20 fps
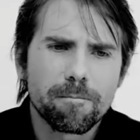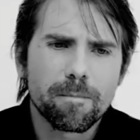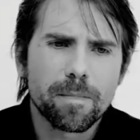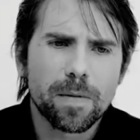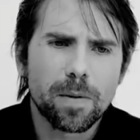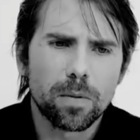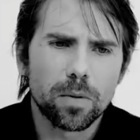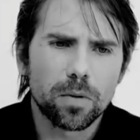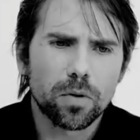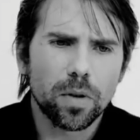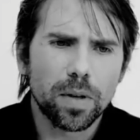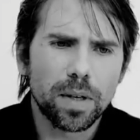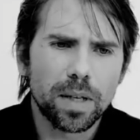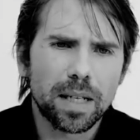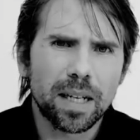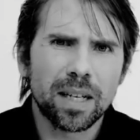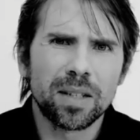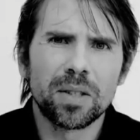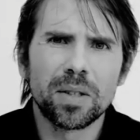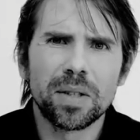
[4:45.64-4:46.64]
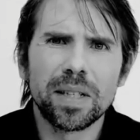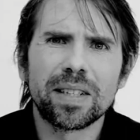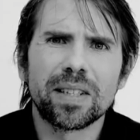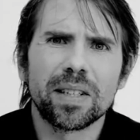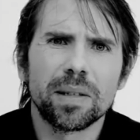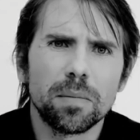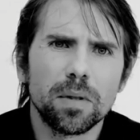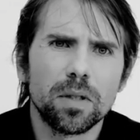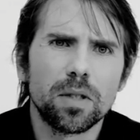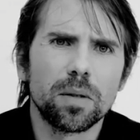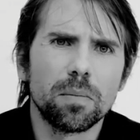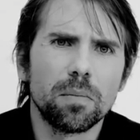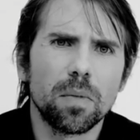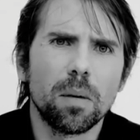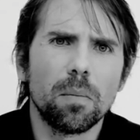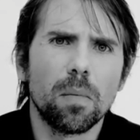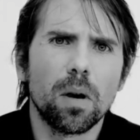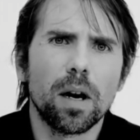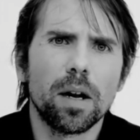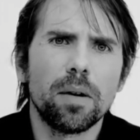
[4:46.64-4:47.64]
And while trying to conjure this image in
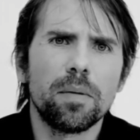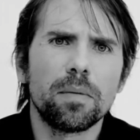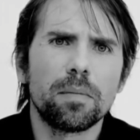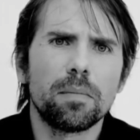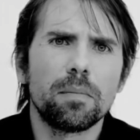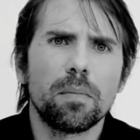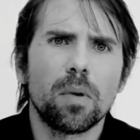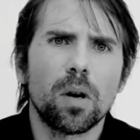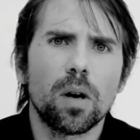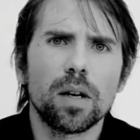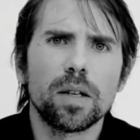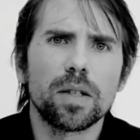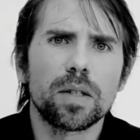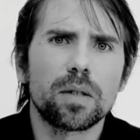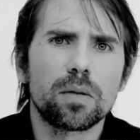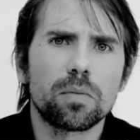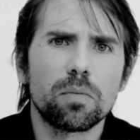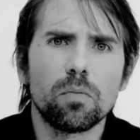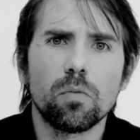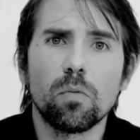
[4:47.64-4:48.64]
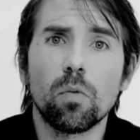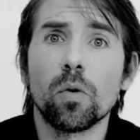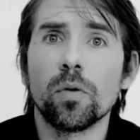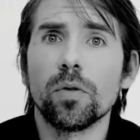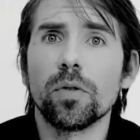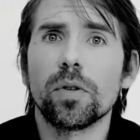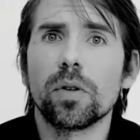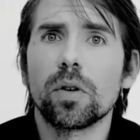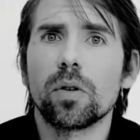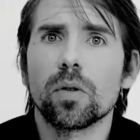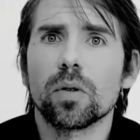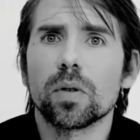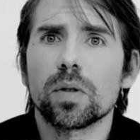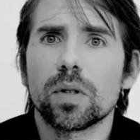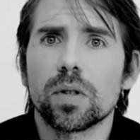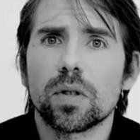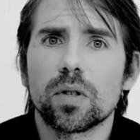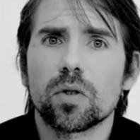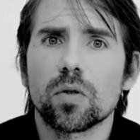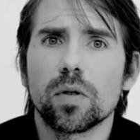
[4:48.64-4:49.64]
my mind, my eyes wandered across
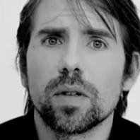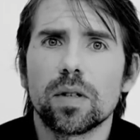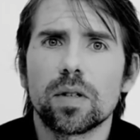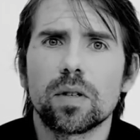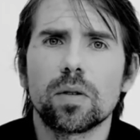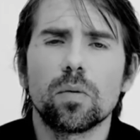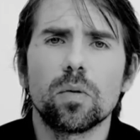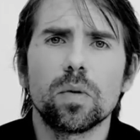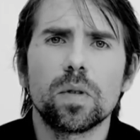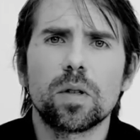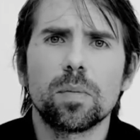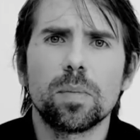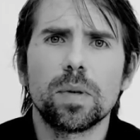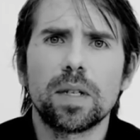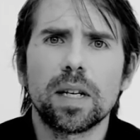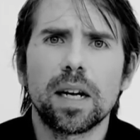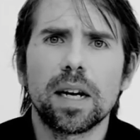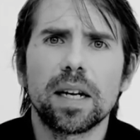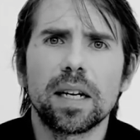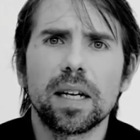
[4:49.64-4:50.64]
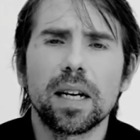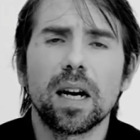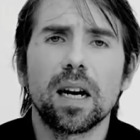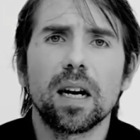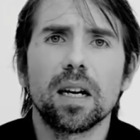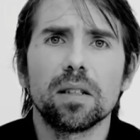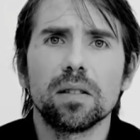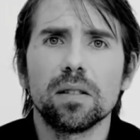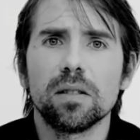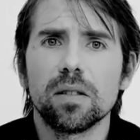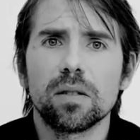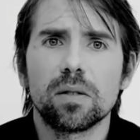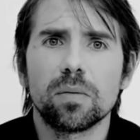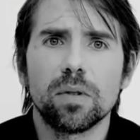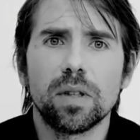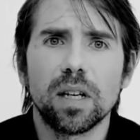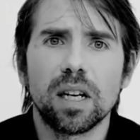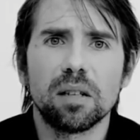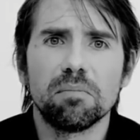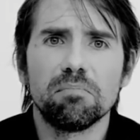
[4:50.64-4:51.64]
the streets towards the Botanic Gardens
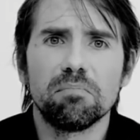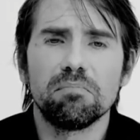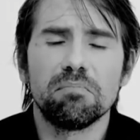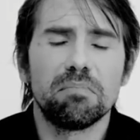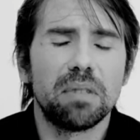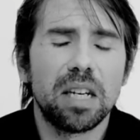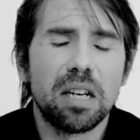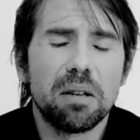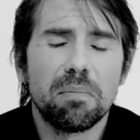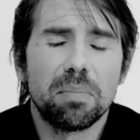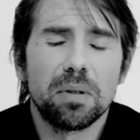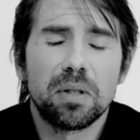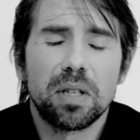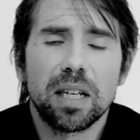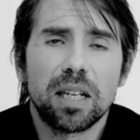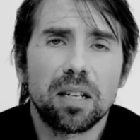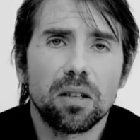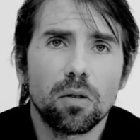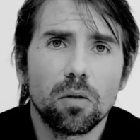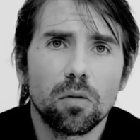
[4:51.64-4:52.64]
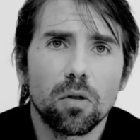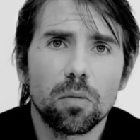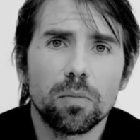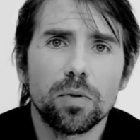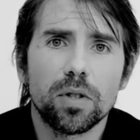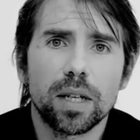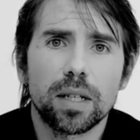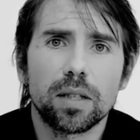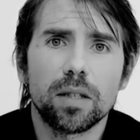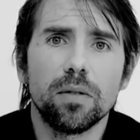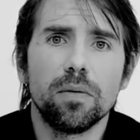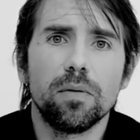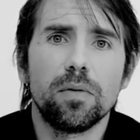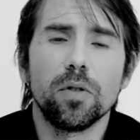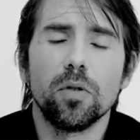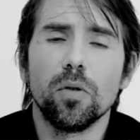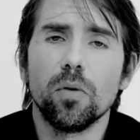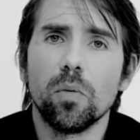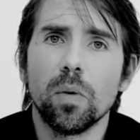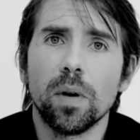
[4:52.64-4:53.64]
without any particular object in
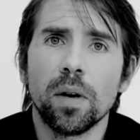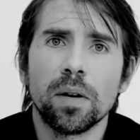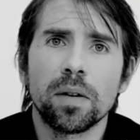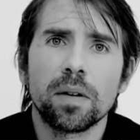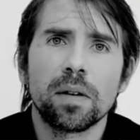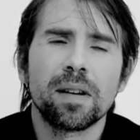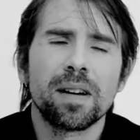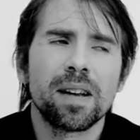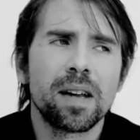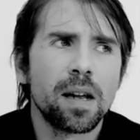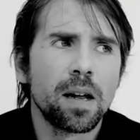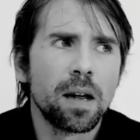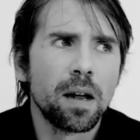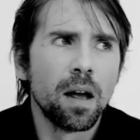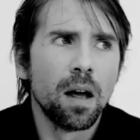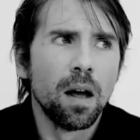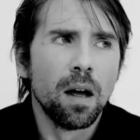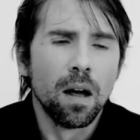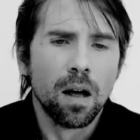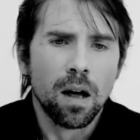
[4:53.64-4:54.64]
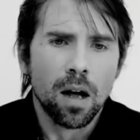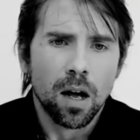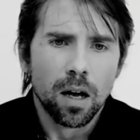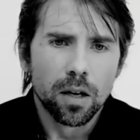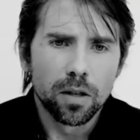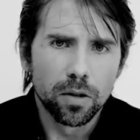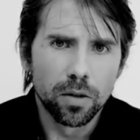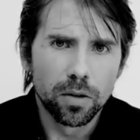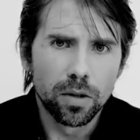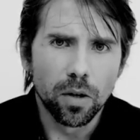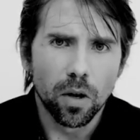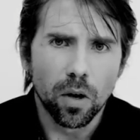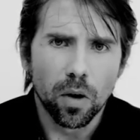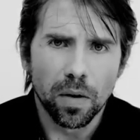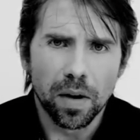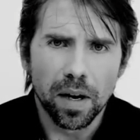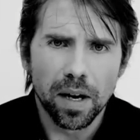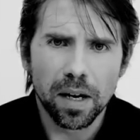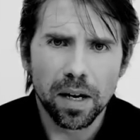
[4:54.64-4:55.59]
view when, good God,